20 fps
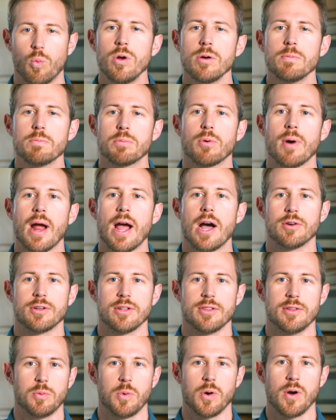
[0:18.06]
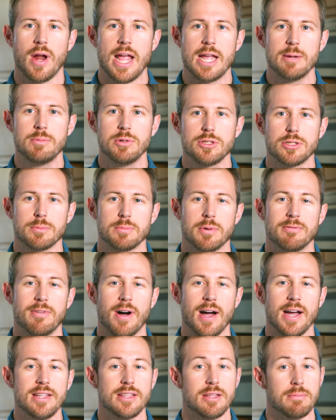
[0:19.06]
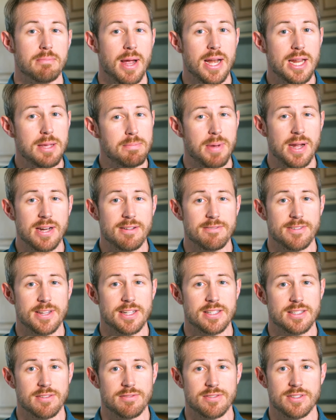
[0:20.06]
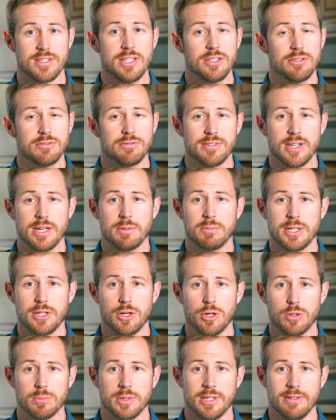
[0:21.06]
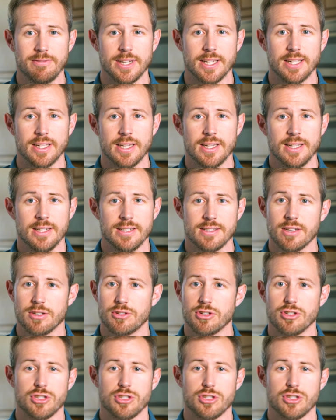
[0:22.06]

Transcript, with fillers: We're proud that we're able to provide the many benefits of single family home living, such